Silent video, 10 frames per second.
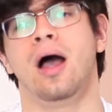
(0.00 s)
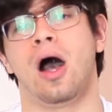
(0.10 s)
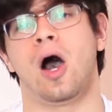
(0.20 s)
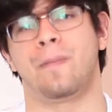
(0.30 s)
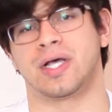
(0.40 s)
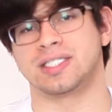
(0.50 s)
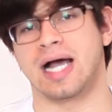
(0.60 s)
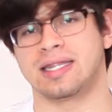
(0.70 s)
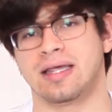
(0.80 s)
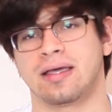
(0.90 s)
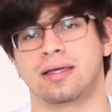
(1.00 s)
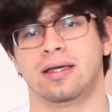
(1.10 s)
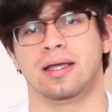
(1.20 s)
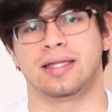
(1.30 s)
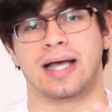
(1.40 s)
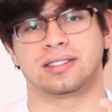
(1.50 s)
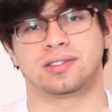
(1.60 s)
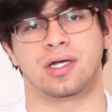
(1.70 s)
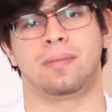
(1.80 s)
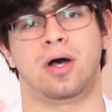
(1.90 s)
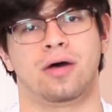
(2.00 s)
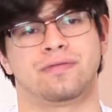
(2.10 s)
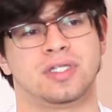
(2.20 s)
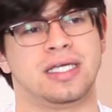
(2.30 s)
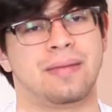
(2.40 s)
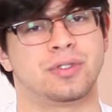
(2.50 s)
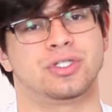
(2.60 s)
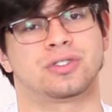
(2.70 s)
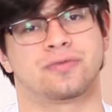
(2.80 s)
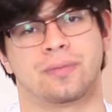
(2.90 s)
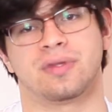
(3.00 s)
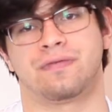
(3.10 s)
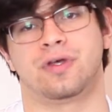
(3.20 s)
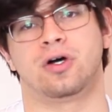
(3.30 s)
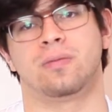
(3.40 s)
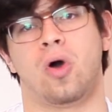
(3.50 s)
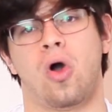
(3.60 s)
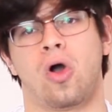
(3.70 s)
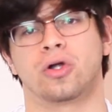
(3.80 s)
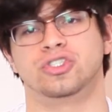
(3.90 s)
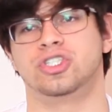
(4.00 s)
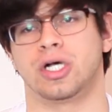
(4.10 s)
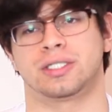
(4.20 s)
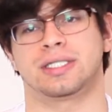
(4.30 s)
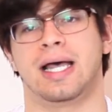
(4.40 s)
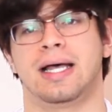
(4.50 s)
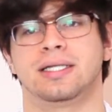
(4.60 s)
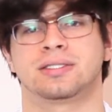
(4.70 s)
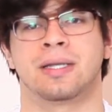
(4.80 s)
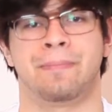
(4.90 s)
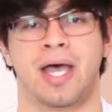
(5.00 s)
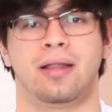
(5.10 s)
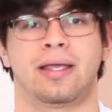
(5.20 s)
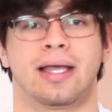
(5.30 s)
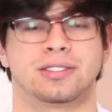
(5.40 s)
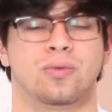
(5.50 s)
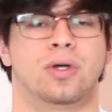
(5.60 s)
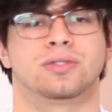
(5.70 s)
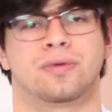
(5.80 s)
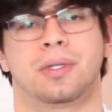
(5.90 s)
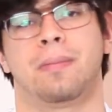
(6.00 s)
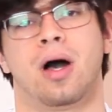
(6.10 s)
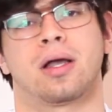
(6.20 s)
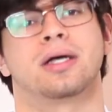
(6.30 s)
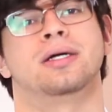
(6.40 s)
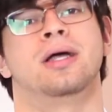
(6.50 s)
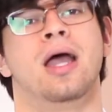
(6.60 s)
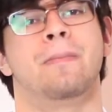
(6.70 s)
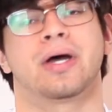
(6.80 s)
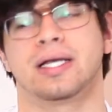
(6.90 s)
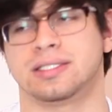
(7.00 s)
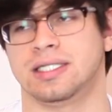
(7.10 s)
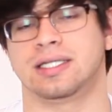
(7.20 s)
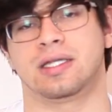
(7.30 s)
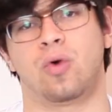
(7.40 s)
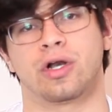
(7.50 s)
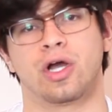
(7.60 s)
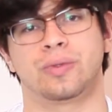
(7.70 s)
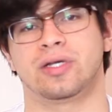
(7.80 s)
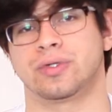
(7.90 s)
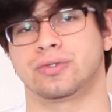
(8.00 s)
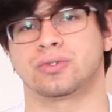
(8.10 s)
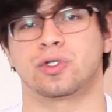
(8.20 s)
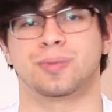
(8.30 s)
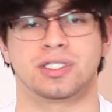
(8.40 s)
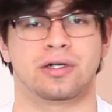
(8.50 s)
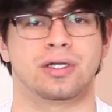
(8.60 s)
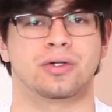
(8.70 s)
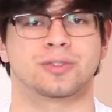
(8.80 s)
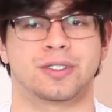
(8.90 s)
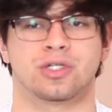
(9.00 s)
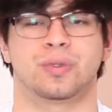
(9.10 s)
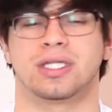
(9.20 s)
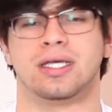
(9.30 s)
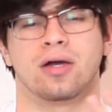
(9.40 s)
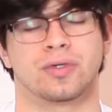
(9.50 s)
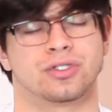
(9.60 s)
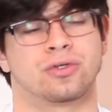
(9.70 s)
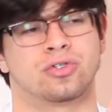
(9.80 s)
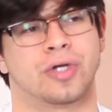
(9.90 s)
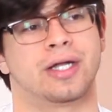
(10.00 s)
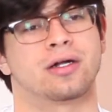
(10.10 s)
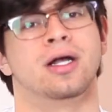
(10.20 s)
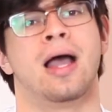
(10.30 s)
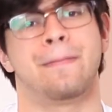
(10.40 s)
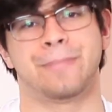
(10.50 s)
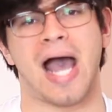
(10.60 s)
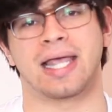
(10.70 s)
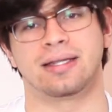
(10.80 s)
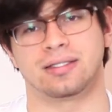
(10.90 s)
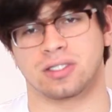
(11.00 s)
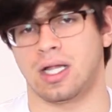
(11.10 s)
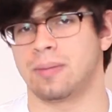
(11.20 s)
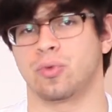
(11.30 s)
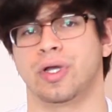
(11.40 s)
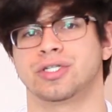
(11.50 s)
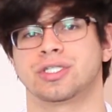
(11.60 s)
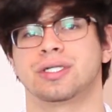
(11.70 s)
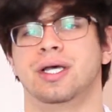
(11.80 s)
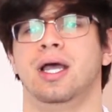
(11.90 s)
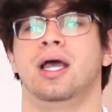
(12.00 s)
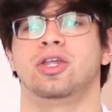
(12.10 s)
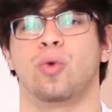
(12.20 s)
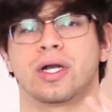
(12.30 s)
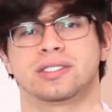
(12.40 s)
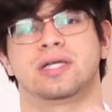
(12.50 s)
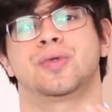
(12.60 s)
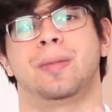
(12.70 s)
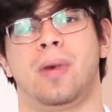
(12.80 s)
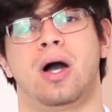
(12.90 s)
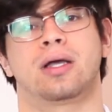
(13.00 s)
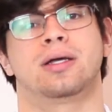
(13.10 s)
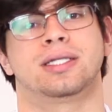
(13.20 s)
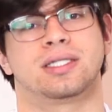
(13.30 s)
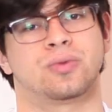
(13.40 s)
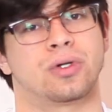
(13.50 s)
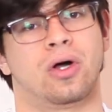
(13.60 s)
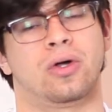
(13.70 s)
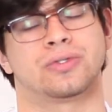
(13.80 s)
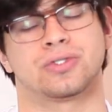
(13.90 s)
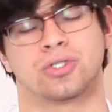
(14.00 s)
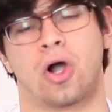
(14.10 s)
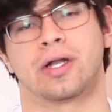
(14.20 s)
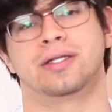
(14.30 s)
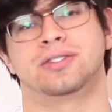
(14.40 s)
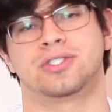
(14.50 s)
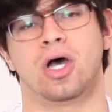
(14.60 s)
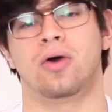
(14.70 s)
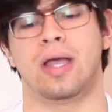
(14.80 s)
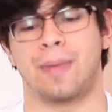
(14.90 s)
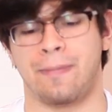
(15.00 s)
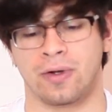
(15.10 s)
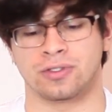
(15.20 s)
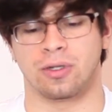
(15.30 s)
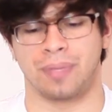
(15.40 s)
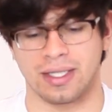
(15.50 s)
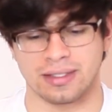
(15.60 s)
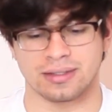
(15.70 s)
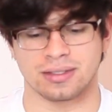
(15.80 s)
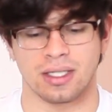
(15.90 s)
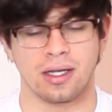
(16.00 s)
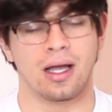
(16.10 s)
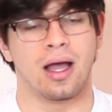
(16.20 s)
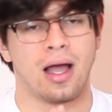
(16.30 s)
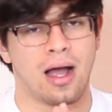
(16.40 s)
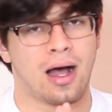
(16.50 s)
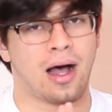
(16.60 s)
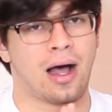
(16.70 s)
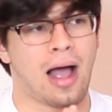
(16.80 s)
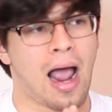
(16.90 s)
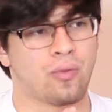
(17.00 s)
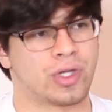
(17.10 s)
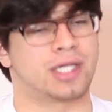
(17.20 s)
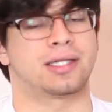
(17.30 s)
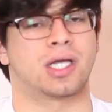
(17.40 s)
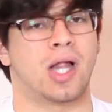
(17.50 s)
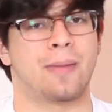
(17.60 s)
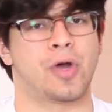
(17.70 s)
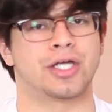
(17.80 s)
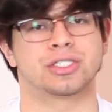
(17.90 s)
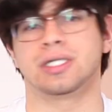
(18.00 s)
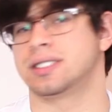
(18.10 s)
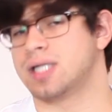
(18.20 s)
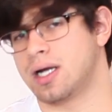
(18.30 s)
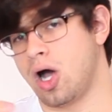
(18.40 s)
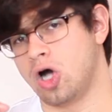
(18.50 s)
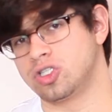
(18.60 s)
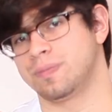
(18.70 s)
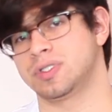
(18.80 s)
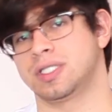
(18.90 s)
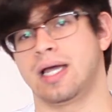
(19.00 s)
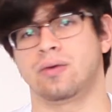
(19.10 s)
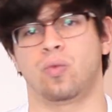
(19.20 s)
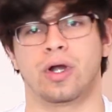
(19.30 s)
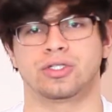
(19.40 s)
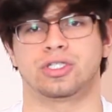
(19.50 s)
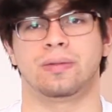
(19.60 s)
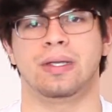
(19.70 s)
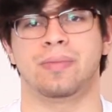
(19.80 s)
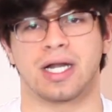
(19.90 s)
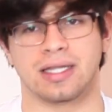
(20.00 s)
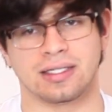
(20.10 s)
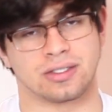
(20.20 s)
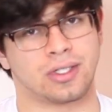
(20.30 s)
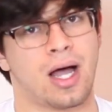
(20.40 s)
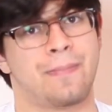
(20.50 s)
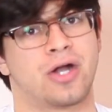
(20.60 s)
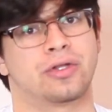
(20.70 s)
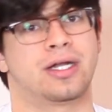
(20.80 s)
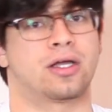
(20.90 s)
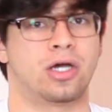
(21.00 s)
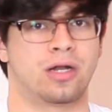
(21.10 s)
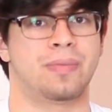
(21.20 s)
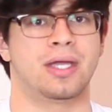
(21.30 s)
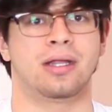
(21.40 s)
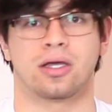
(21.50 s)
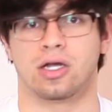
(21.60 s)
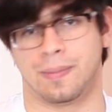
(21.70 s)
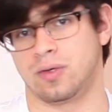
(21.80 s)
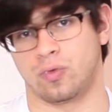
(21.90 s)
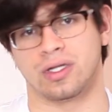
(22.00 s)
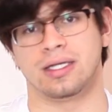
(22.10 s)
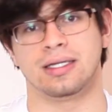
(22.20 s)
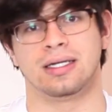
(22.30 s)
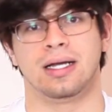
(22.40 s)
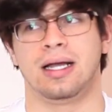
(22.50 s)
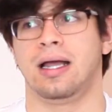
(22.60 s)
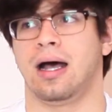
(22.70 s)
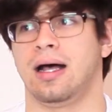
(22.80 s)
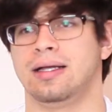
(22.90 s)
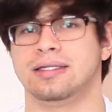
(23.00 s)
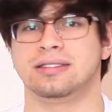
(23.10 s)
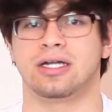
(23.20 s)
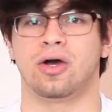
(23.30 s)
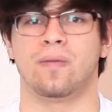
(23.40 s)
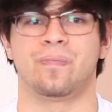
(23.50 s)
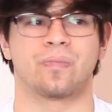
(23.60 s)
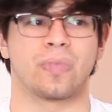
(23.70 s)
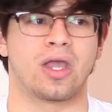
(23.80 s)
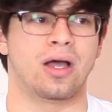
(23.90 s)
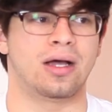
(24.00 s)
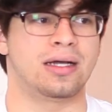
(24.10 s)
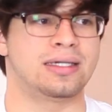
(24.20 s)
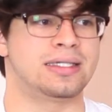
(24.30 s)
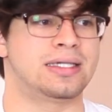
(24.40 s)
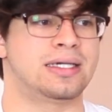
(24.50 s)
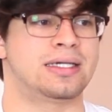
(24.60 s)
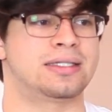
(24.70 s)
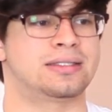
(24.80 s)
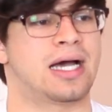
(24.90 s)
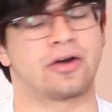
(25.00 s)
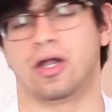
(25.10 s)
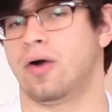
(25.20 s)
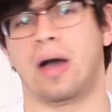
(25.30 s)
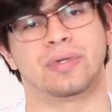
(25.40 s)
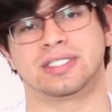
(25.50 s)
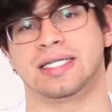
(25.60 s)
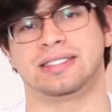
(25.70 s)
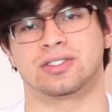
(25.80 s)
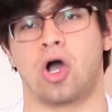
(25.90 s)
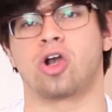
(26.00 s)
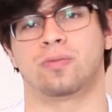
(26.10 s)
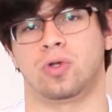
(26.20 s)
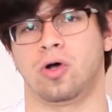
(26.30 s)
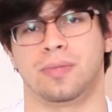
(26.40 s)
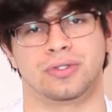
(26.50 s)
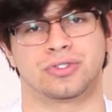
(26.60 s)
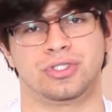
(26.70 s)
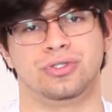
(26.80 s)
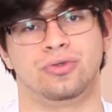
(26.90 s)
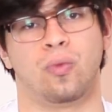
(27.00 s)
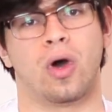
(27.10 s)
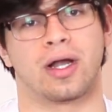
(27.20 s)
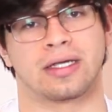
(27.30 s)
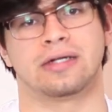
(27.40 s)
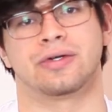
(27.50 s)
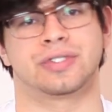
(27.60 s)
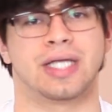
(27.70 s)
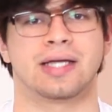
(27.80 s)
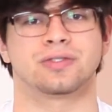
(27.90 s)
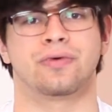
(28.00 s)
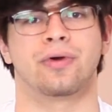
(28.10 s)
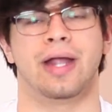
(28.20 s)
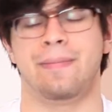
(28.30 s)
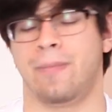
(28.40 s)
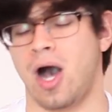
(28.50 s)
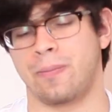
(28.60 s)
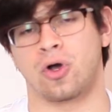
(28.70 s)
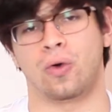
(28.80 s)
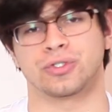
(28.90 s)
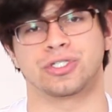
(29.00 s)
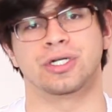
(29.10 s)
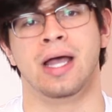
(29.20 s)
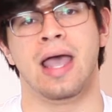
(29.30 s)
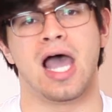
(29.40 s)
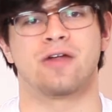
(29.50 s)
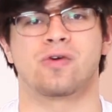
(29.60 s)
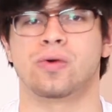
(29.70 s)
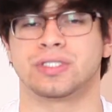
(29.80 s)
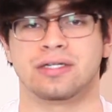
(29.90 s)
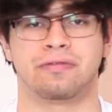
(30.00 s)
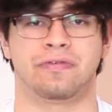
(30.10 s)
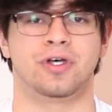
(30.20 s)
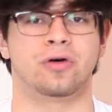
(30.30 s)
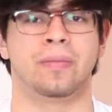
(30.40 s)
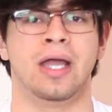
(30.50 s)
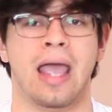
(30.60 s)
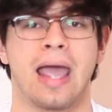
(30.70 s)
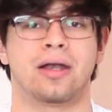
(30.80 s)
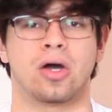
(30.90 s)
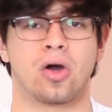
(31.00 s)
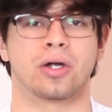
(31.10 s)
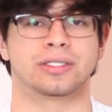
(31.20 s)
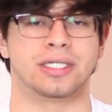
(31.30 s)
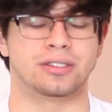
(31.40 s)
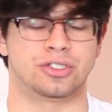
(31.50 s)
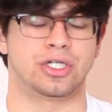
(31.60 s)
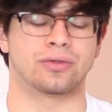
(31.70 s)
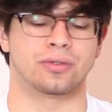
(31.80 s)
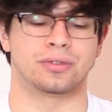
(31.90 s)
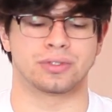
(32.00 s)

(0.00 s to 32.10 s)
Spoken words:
Because I think that some of the images from the film are just as compelling as the ones from the manga. But I see that they wanted to go with the original source material, especially with the original creator backing this collaboration. You want to stick with the manga because that's where it all started. So, in my personal opinions, I really like the collaboration. It's not 100% where it should be, but I think it's a lot better than it could have been. It could have been really, I don't know, I would say dishonorable almost to what Akira stands for in pop culture, and of course in film and art in general.